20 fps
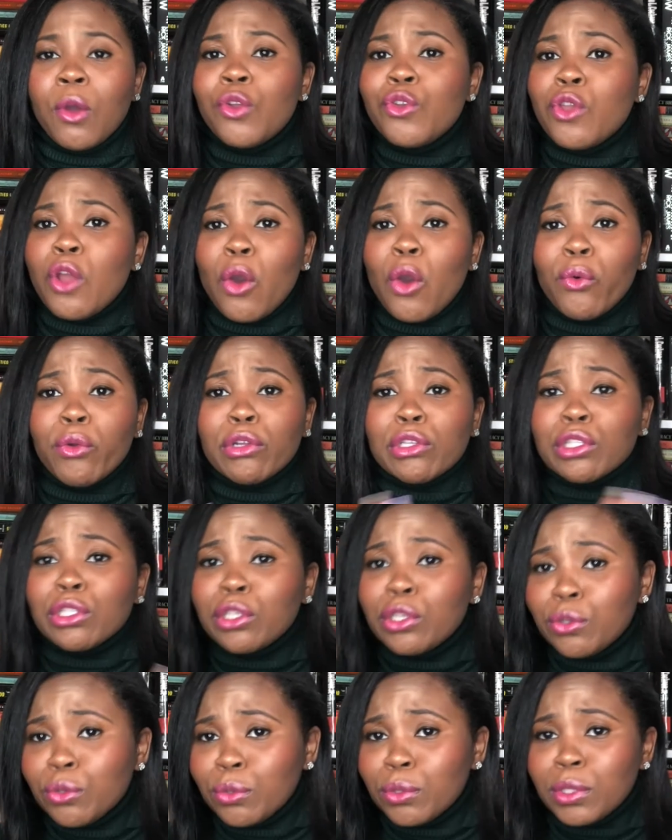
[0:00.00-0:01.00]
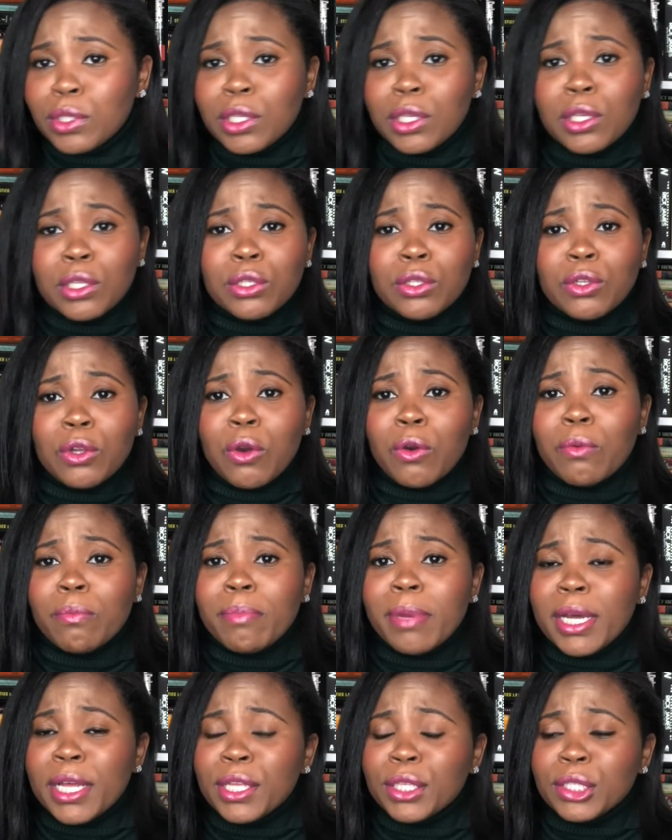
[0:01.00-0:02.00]
No excuses, no
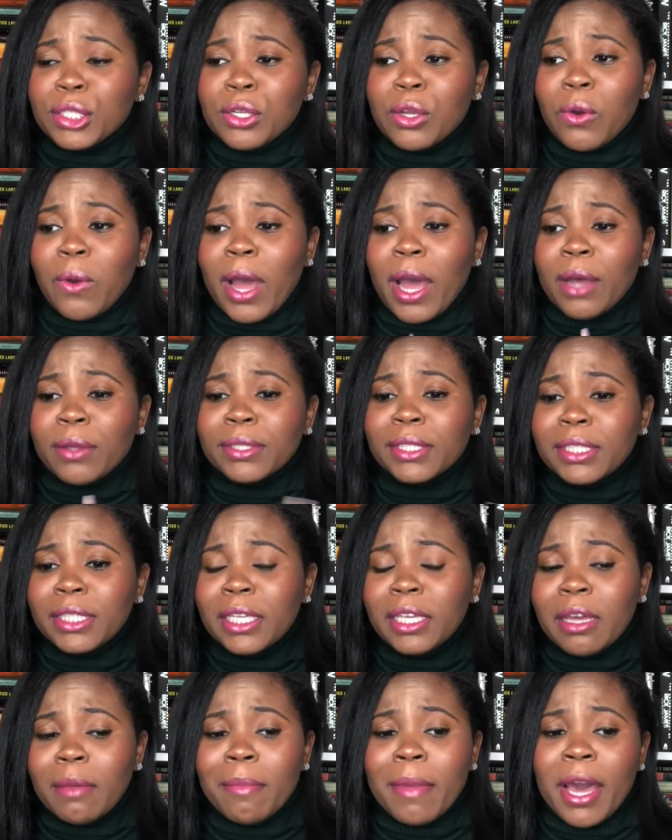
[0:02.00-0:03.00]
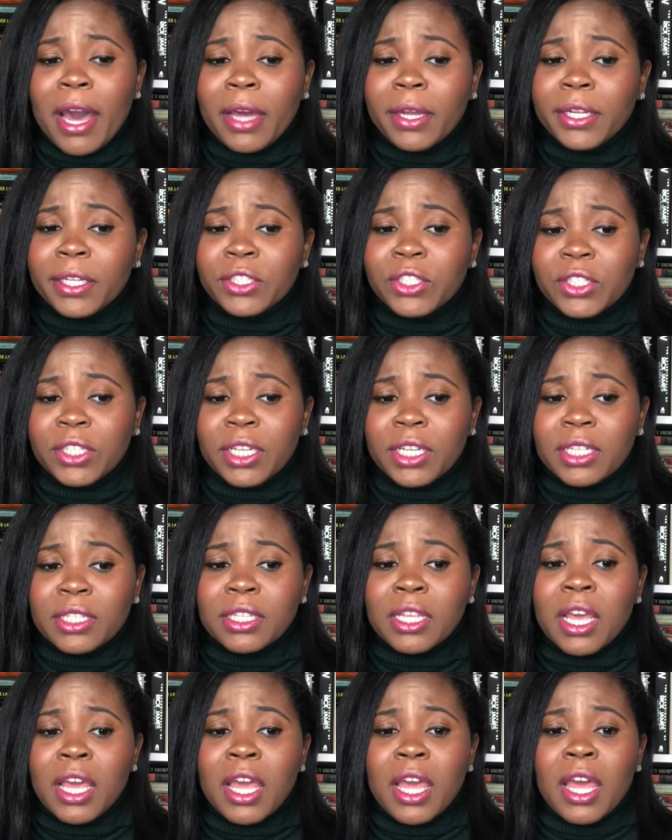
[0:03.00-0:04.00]
buts, no I'll see about it. Just
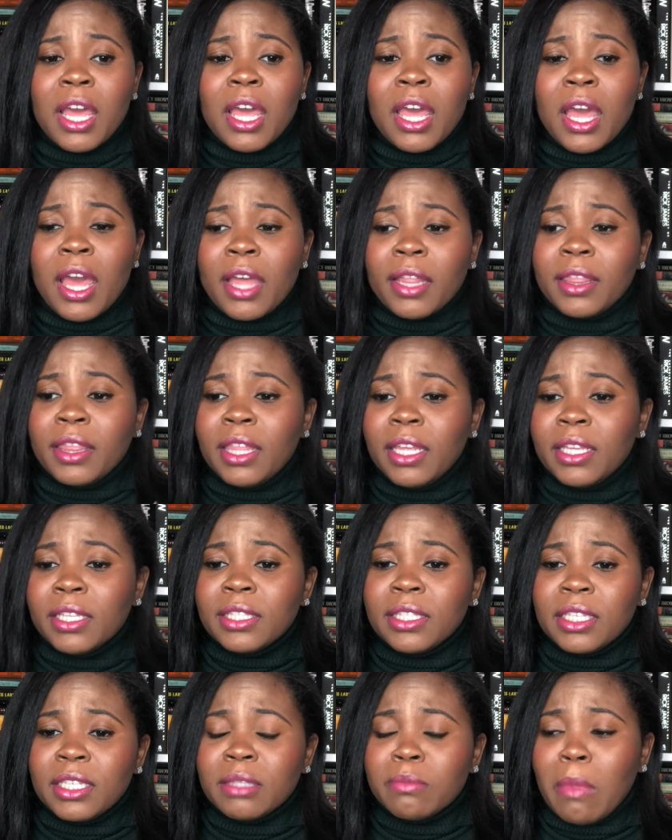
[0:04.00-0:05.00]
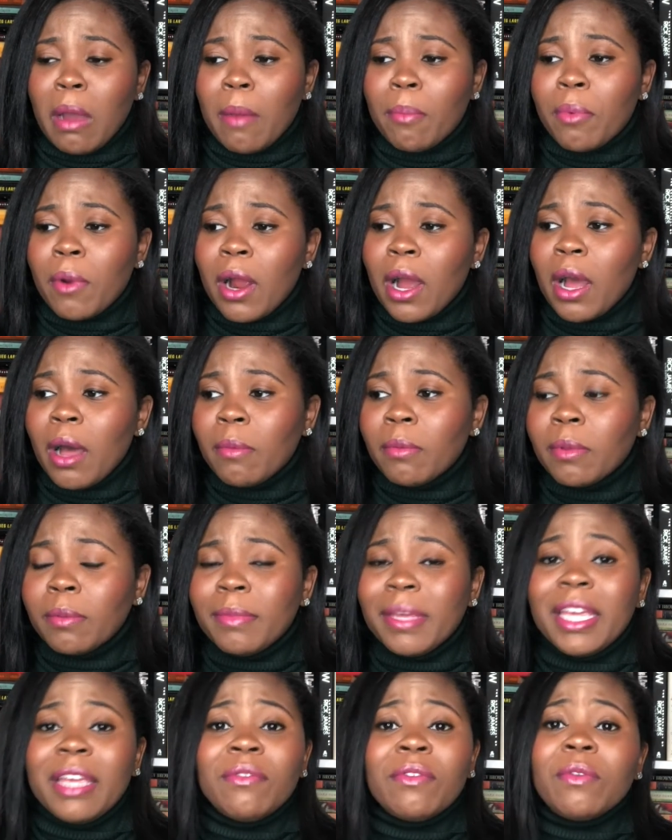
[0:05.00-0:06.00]
this is my problem,
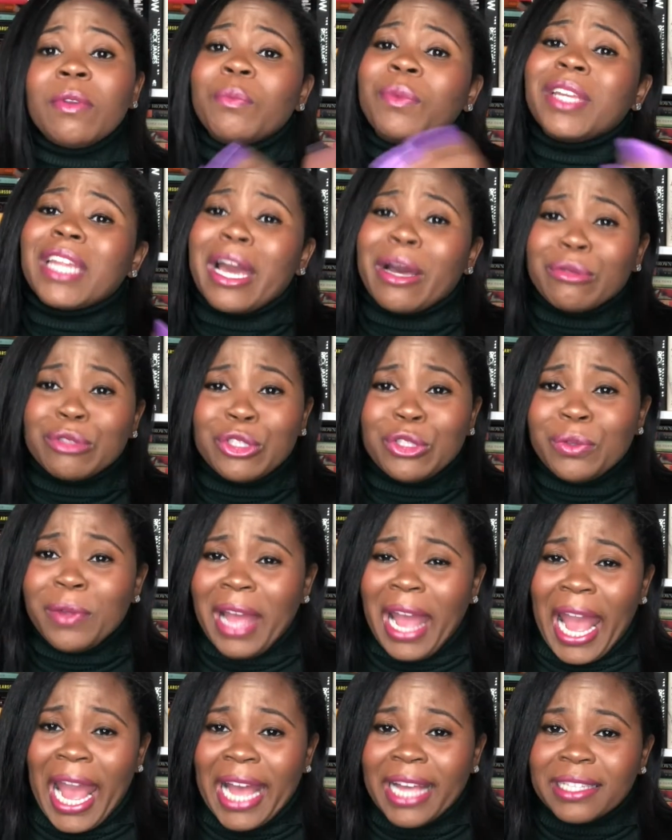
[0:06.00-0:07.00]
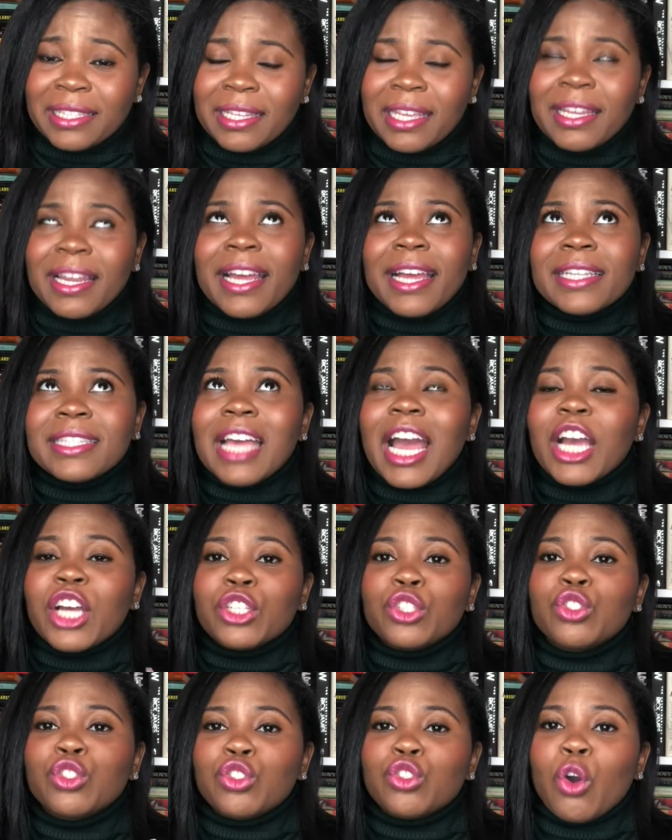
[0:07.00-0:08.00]
even without you asking. Like I said, I
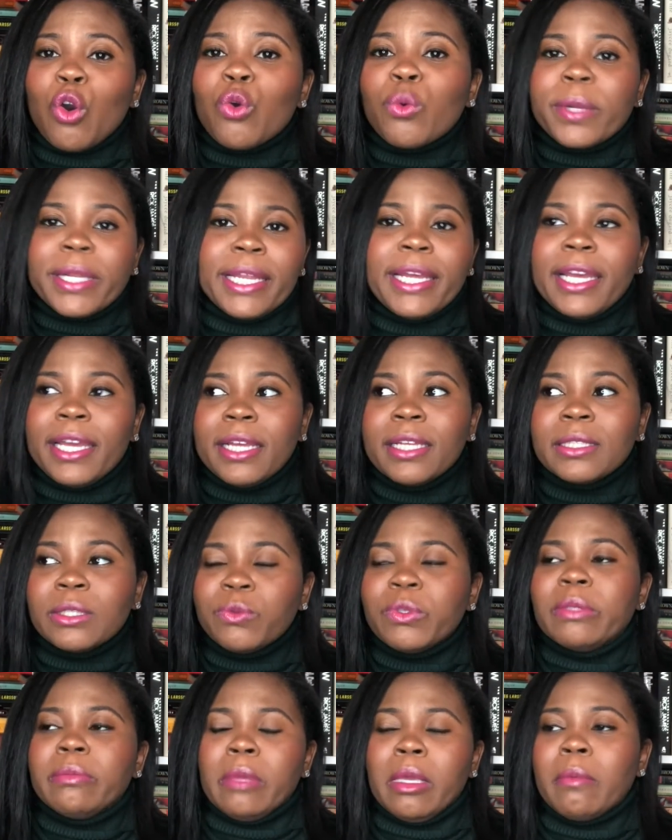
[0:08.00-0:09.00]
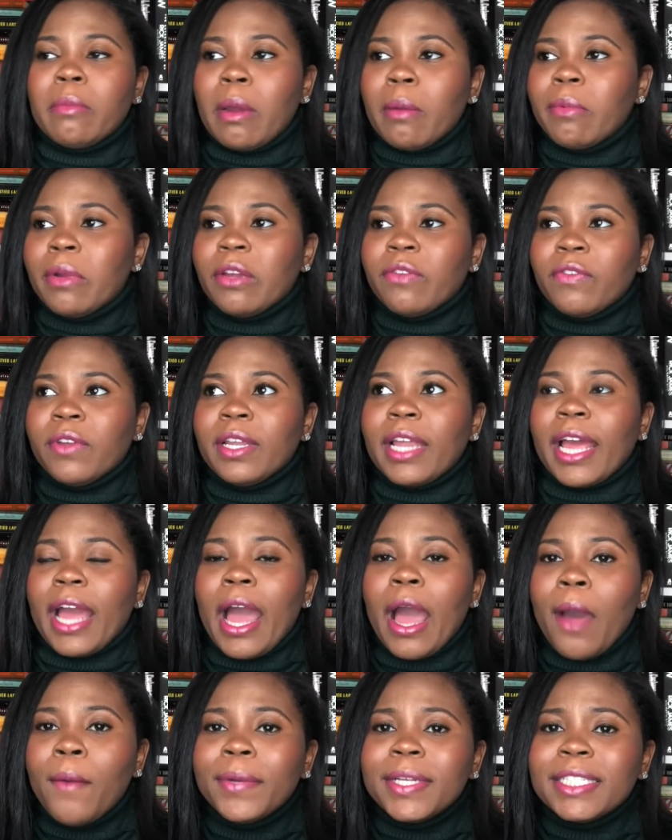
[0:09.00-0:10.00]
could so relate because it was me and my boyfriend. Like,
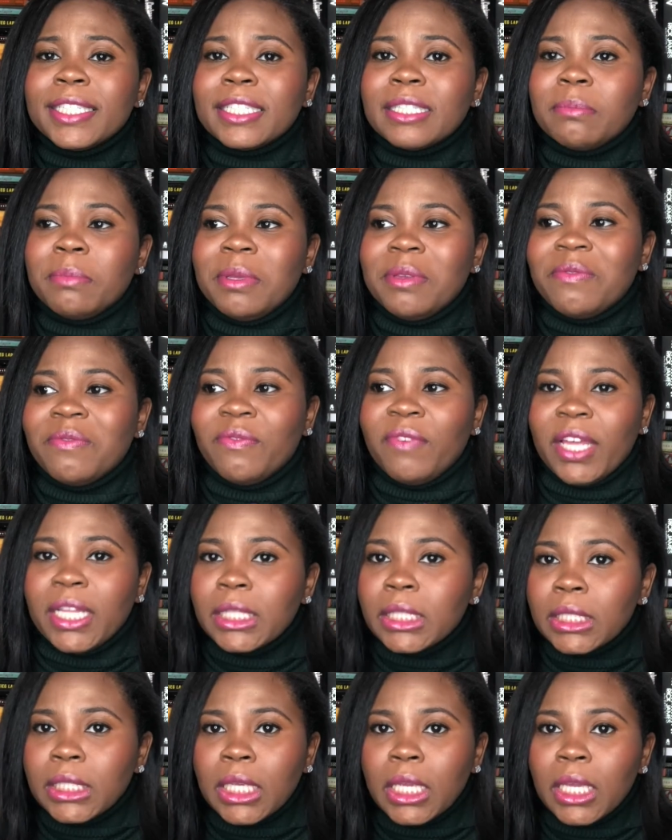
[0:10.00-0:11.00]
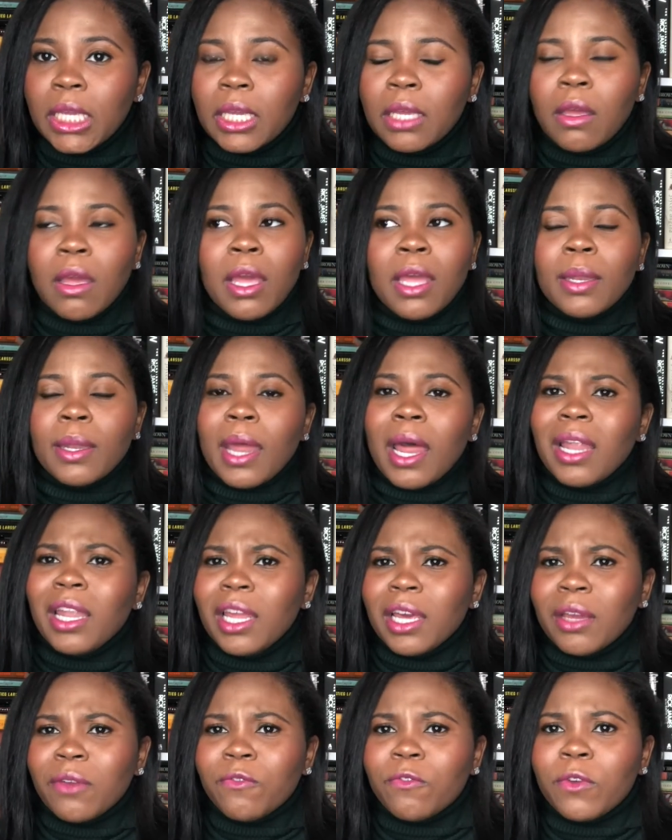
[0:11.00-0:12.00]
I would just be venting, not
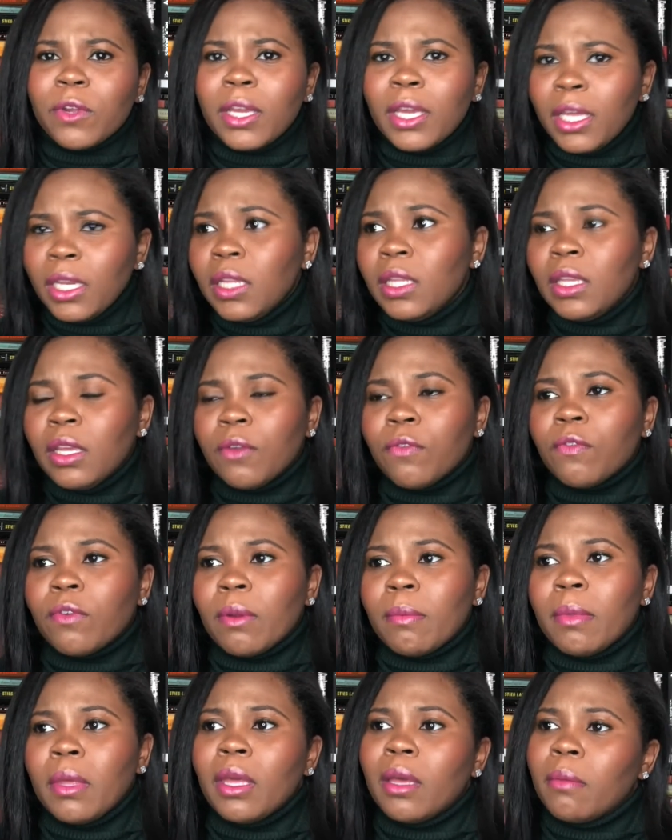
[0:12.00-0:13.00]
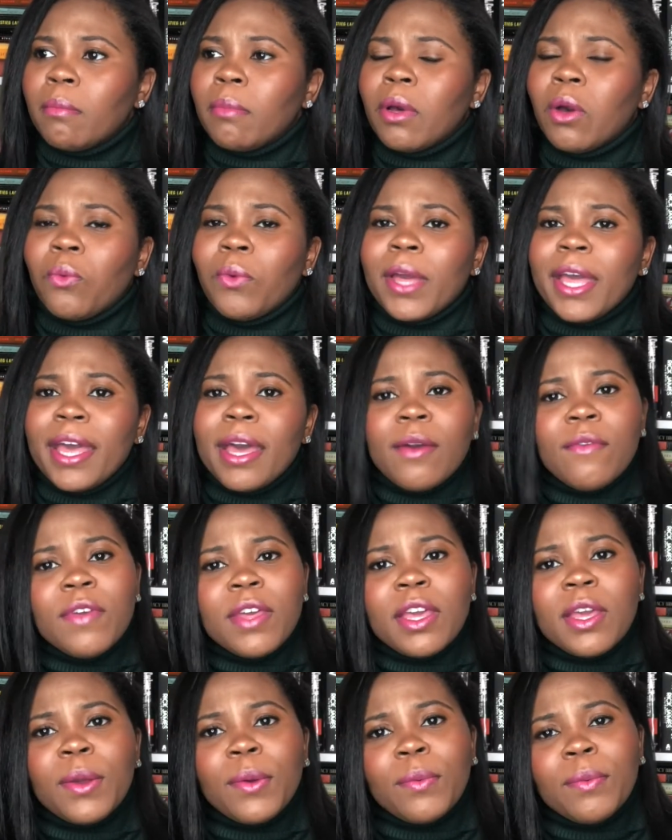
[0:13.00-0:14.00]
looking for anything from him, but whatever
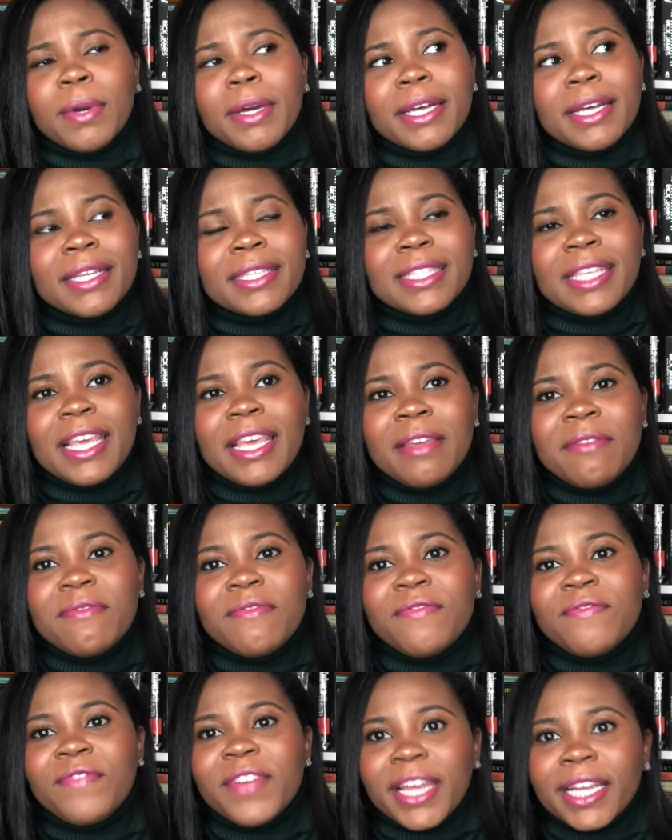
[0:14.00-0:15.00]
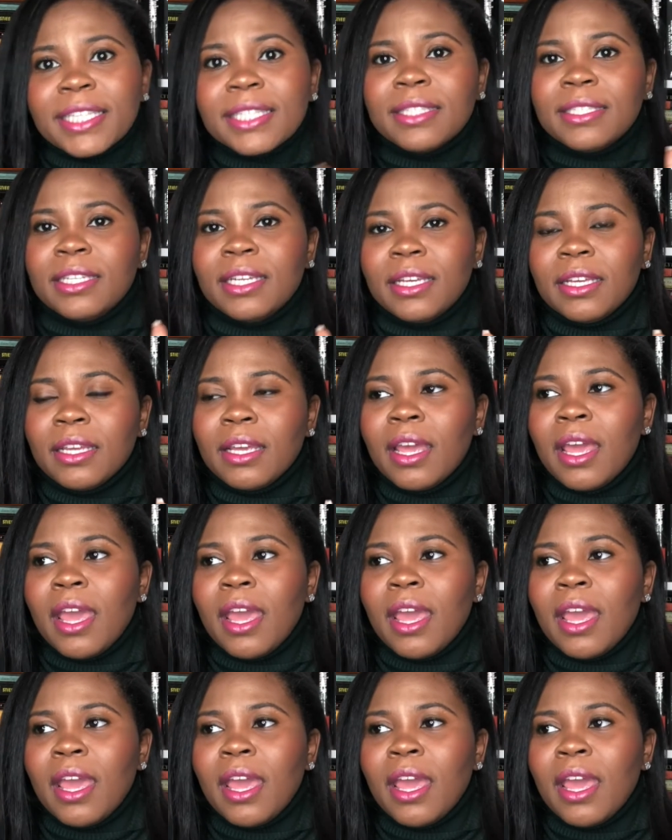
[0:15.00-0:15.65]
it was, he fixed it.